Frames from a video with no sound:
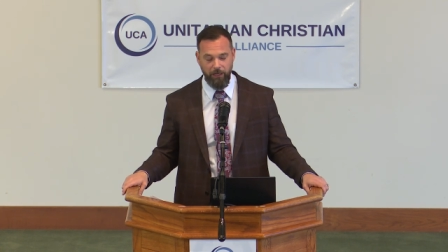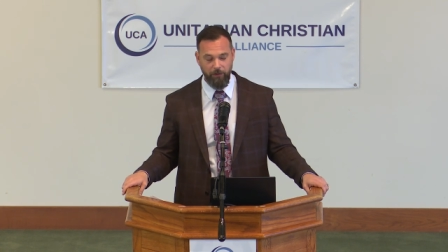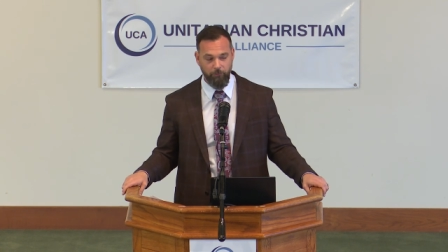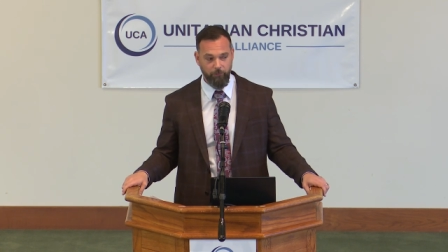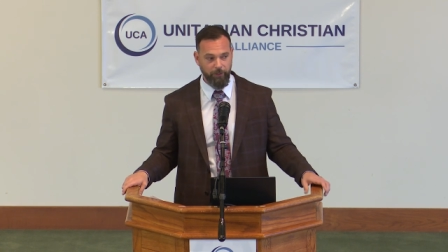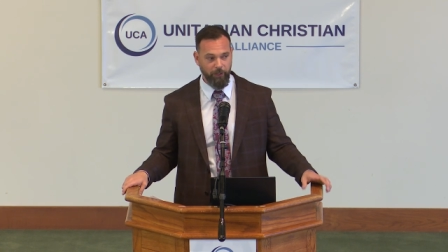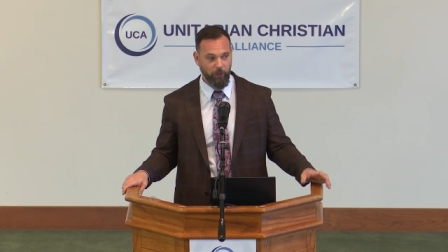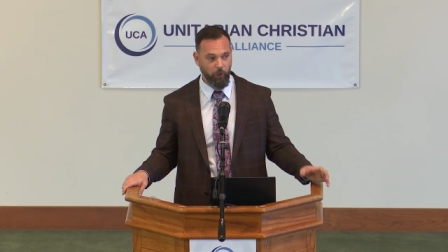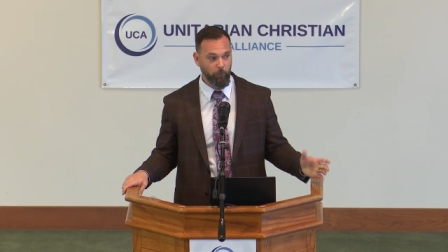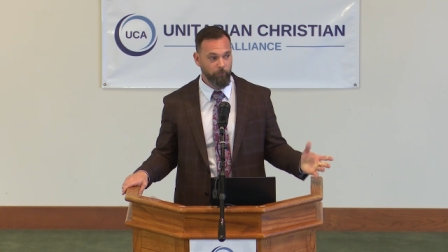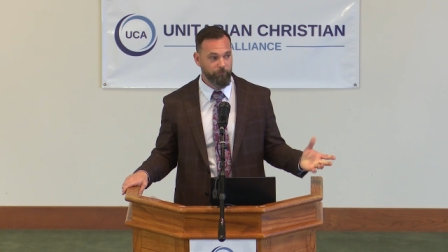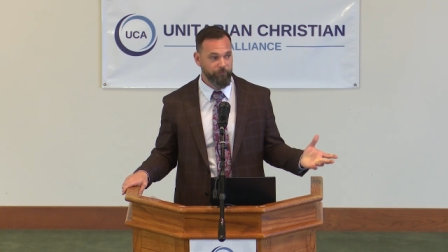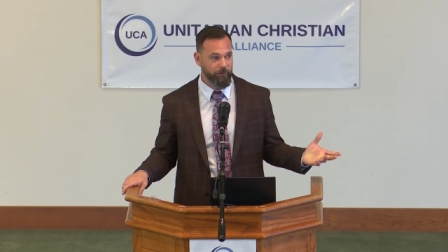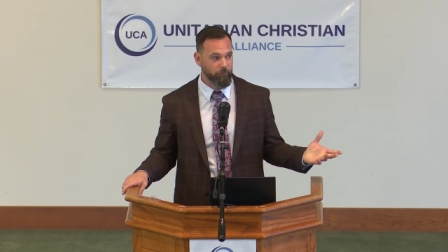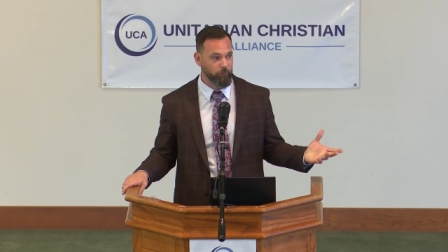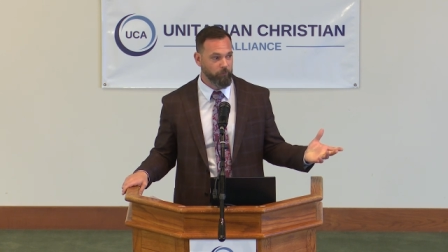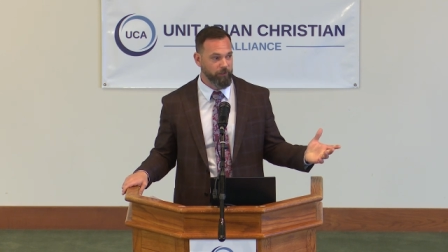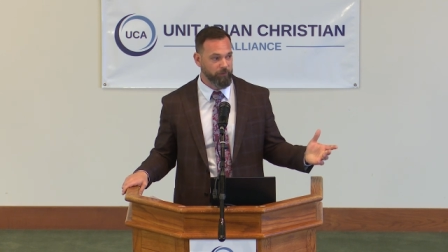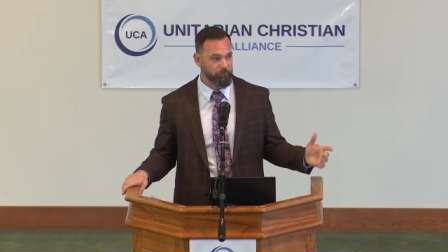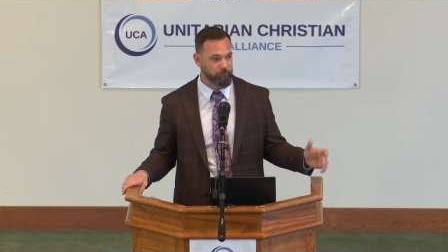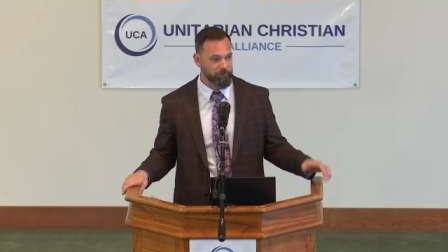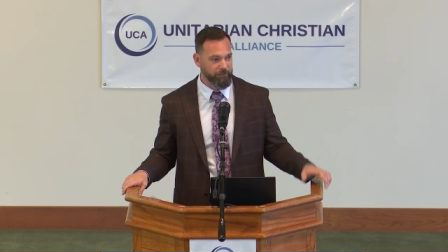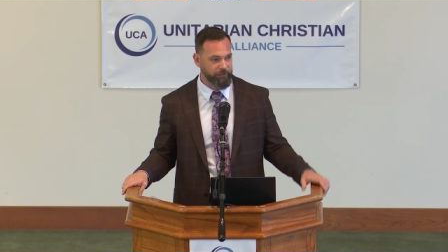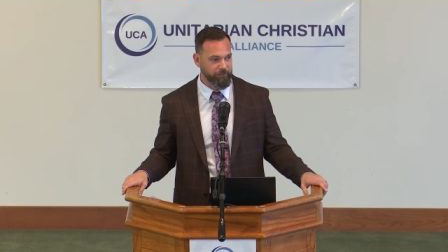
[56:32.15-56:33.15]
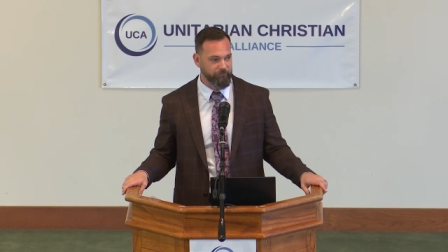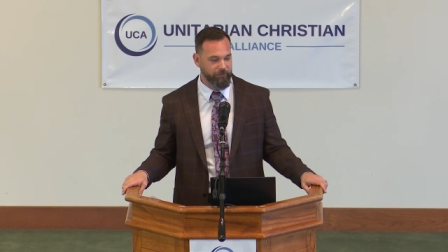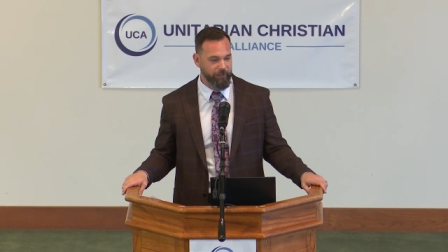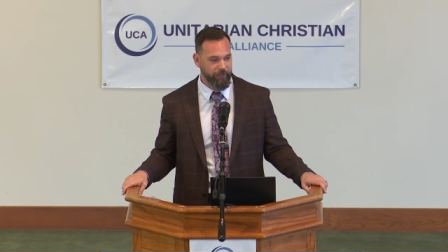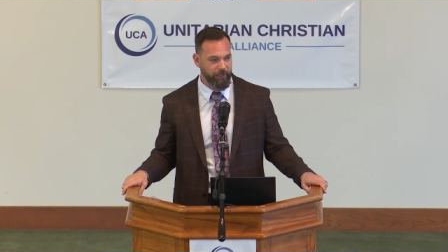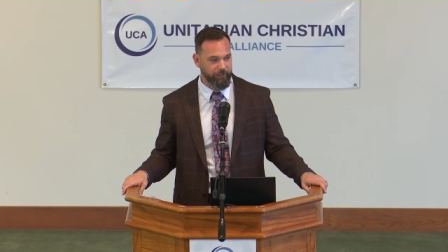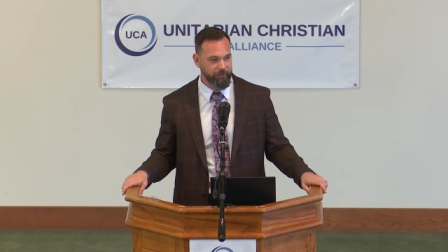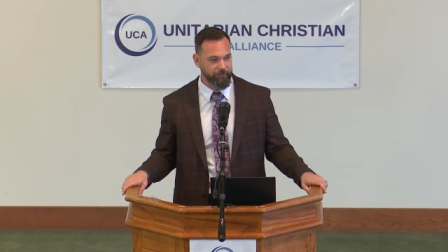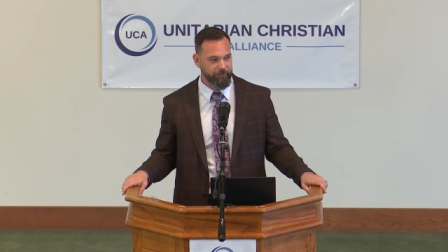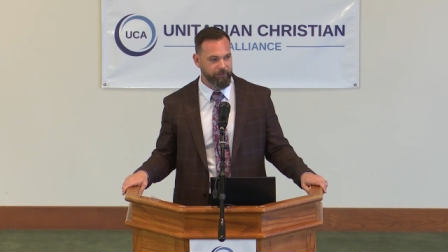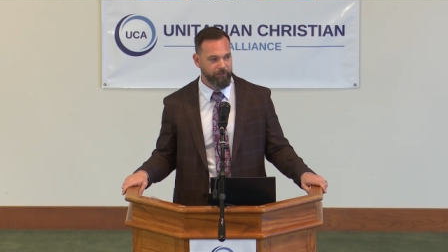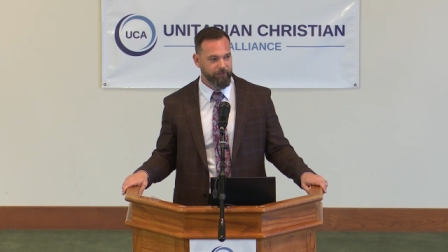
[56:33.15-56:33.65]
I would hope they wouldn't believe
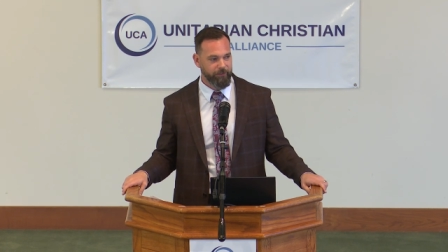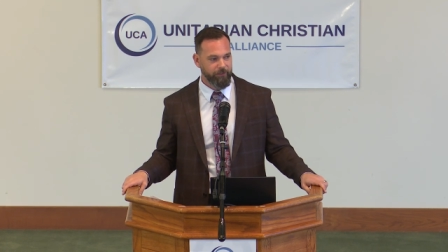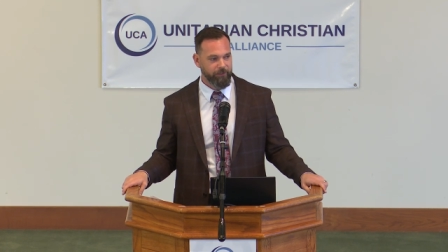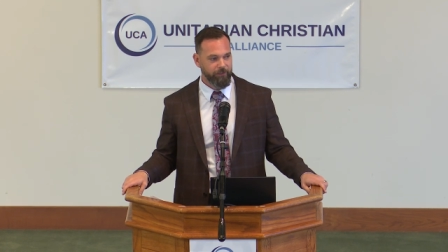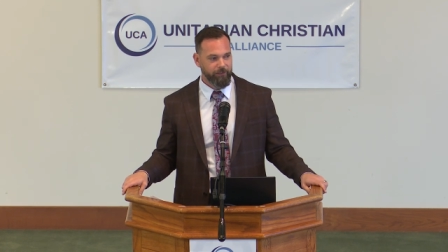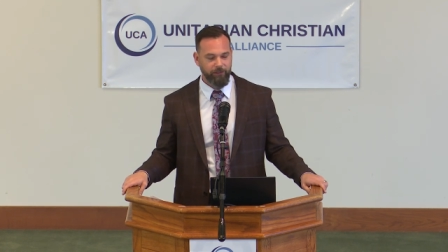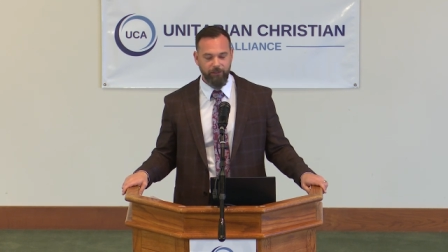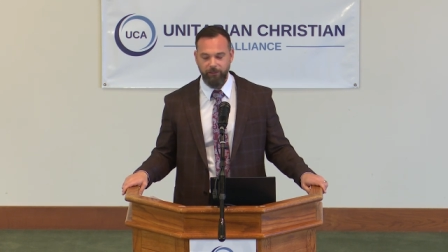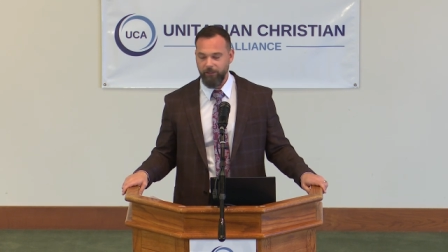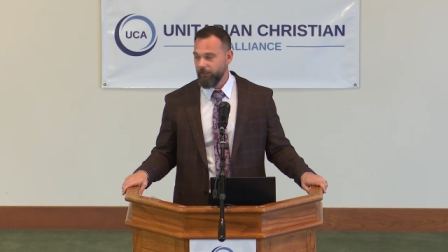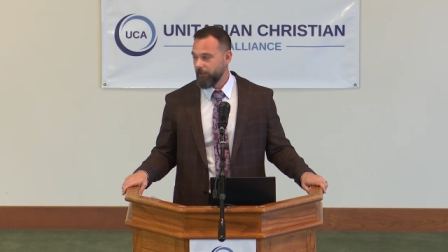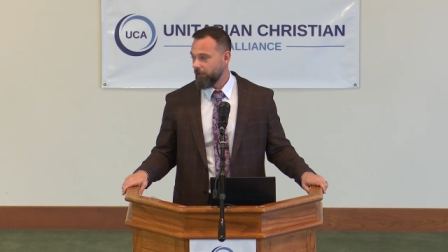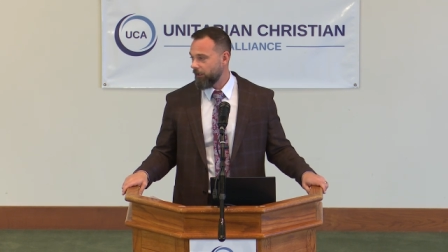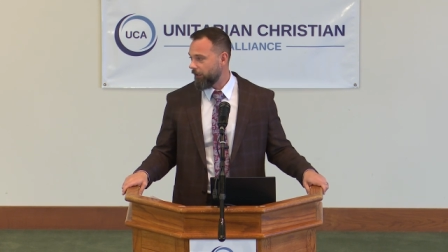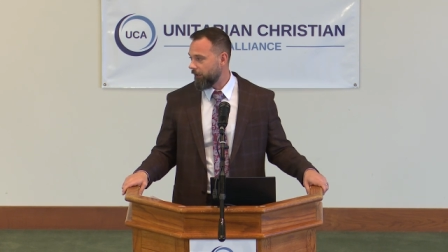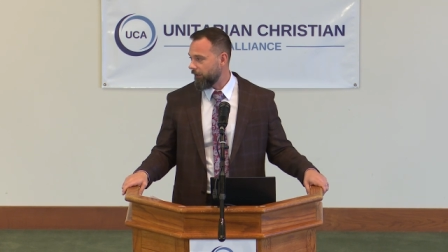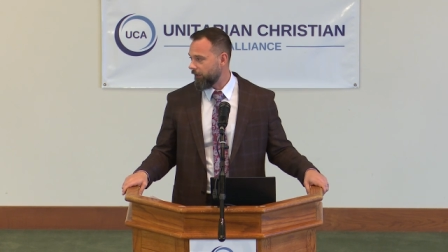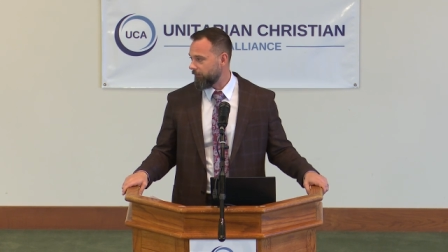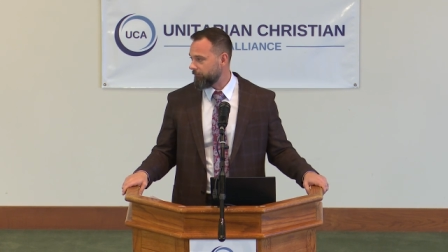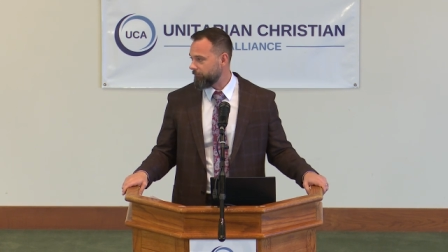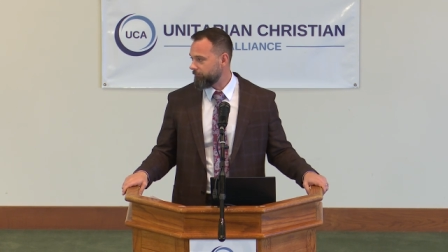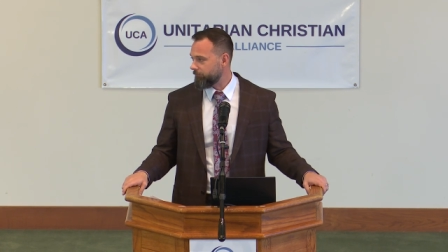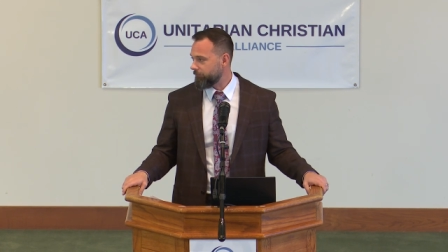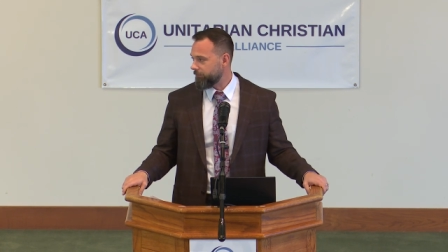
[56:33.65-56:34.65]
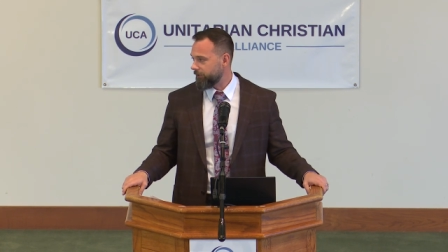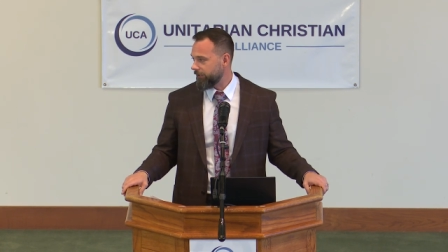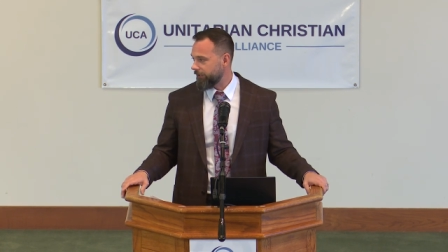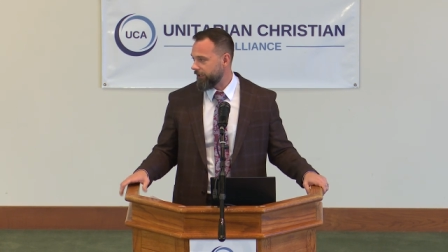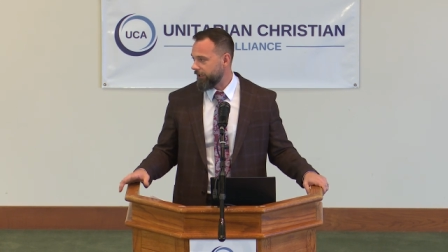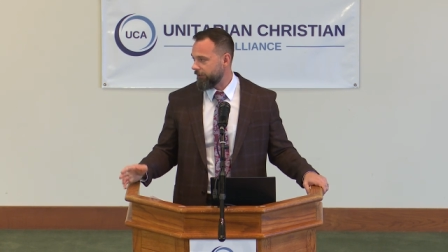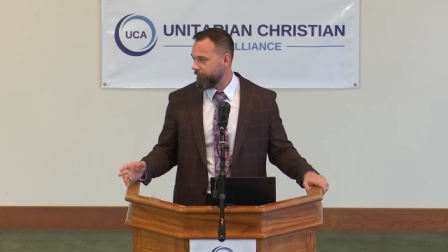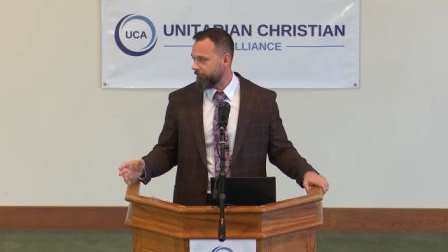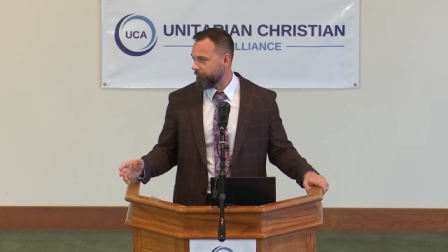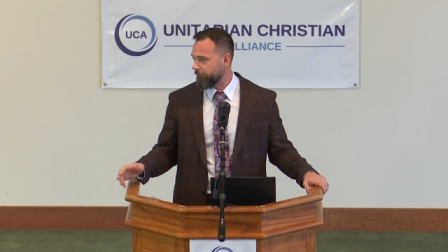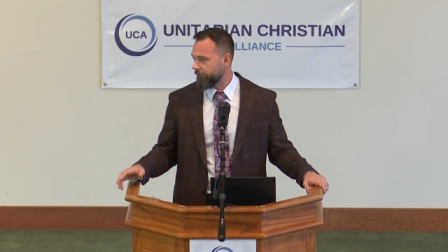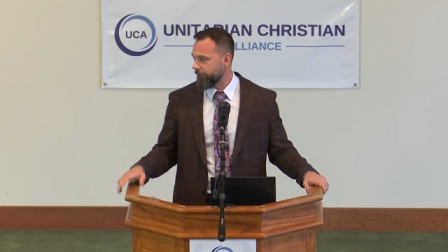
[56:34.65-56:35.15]
that, um, but
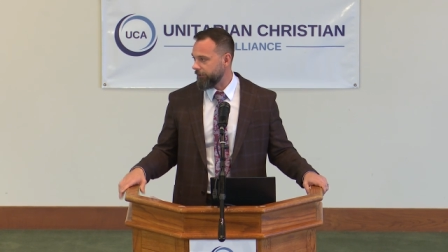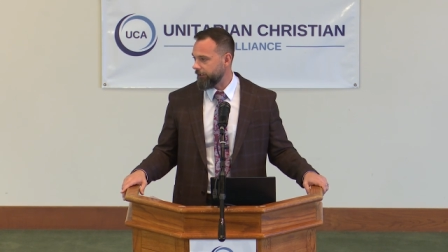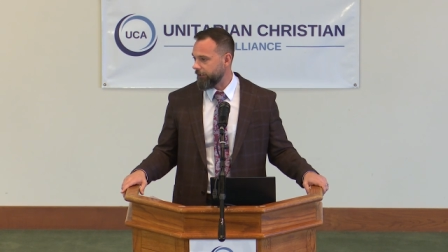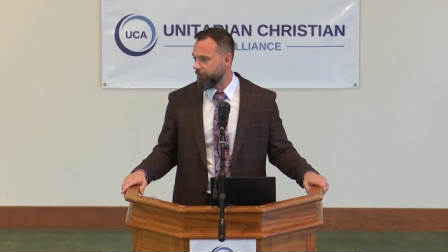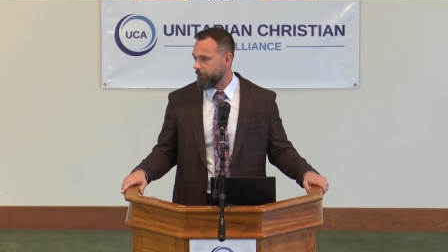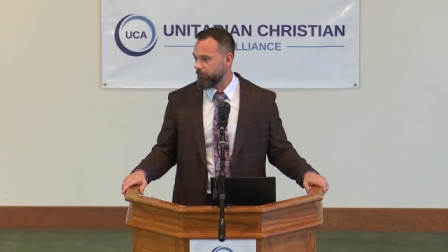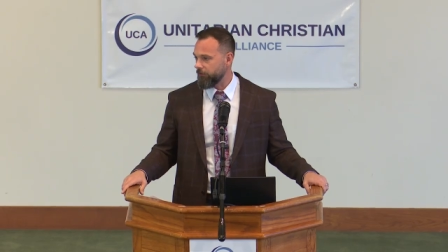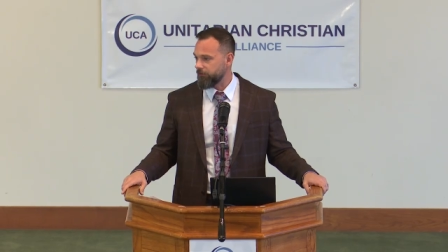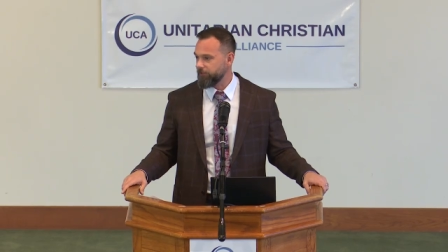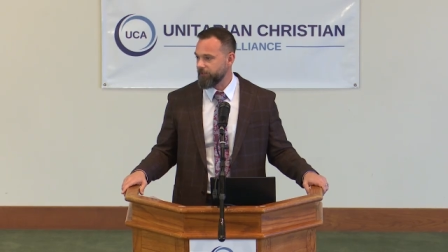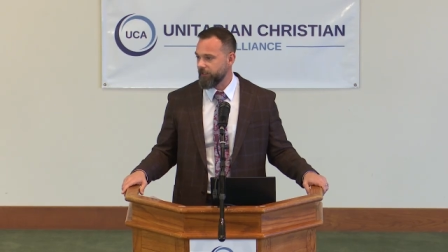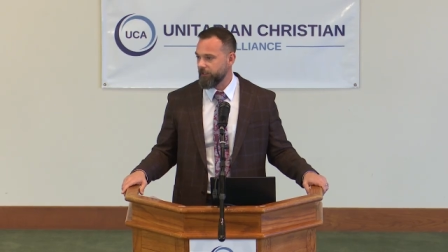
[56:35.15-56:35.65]
I don't really know because